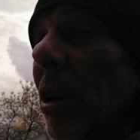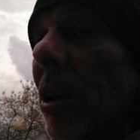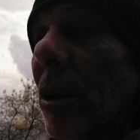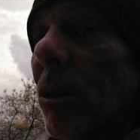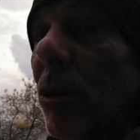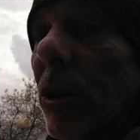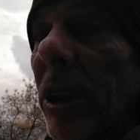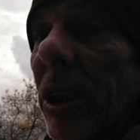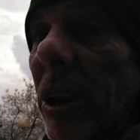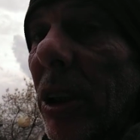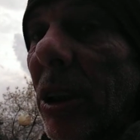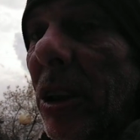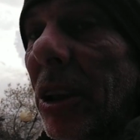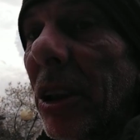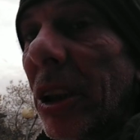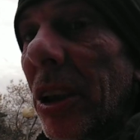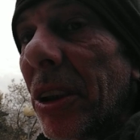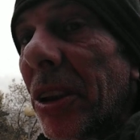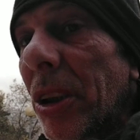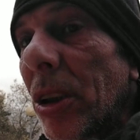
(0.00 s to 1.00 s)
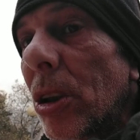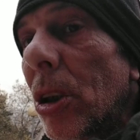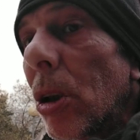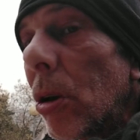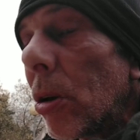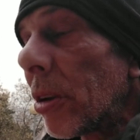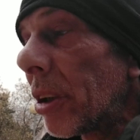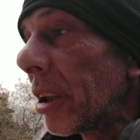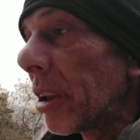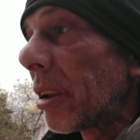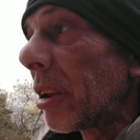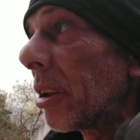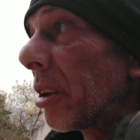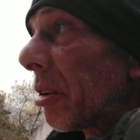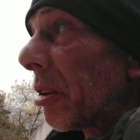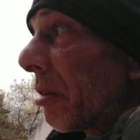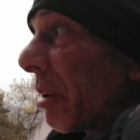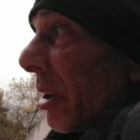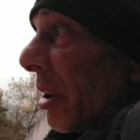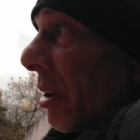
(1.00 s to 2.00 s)
it, uh, there is a goal that
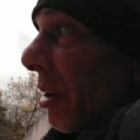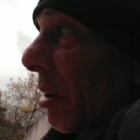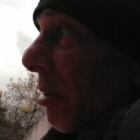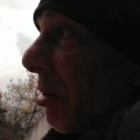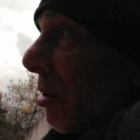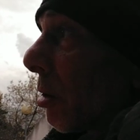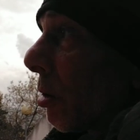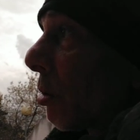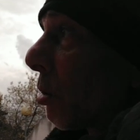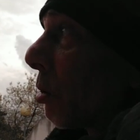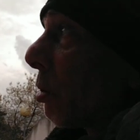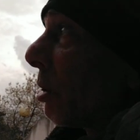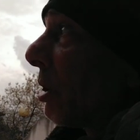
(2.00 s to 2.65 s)
is very difficult to